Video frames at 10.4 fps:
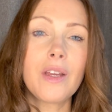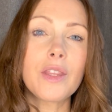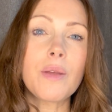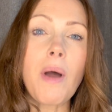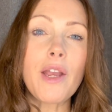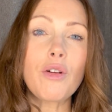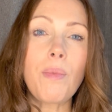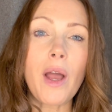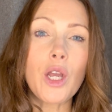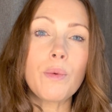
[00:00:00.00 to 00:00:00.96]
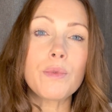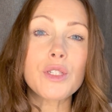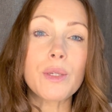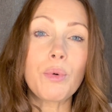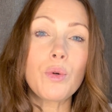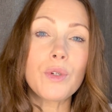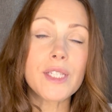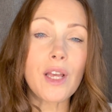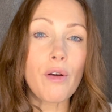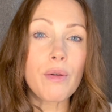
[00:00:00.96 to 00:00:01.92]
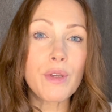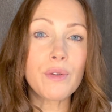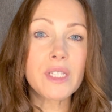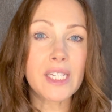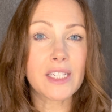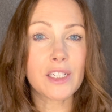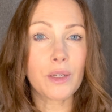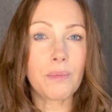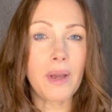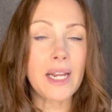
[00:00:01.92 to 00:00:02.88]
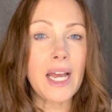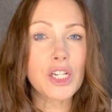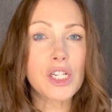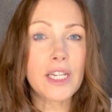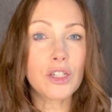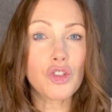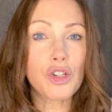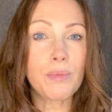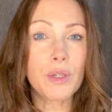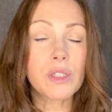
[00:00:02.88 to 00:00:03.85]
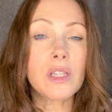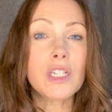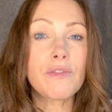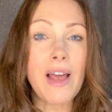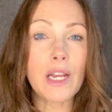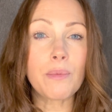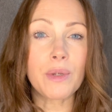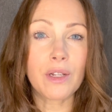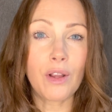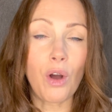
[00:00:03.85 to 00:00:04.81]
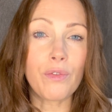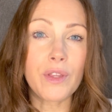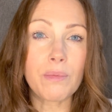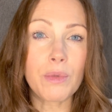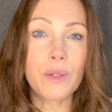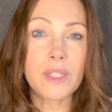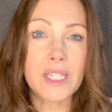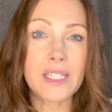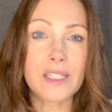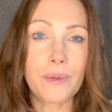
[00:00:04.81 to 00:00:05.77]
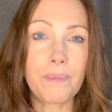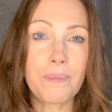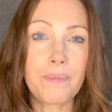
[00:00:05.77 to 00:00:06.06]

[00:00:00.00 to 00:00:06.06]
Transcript: The microbiome supports our immune system and actually contributes to the development of the immune system.